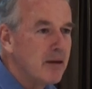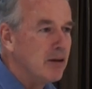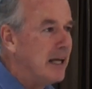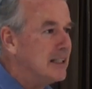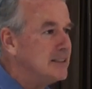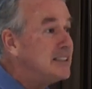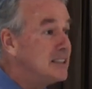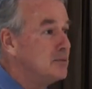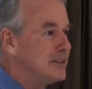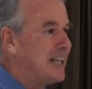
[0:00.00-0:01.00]
right? And
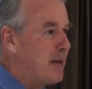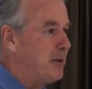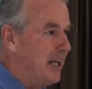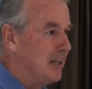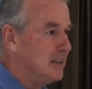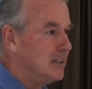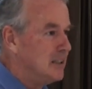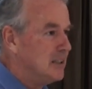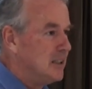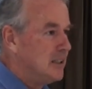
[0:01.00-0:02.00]
this is what's happening,
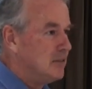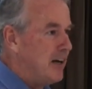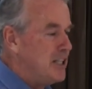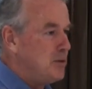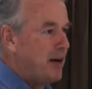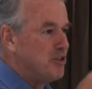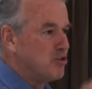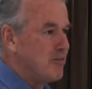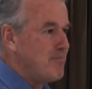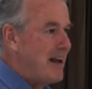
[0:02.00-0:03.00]
right? You have a
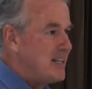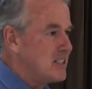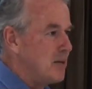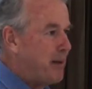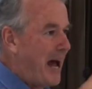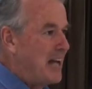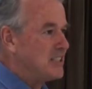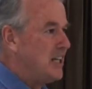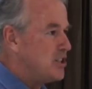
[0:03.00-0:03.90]
tremendous capacity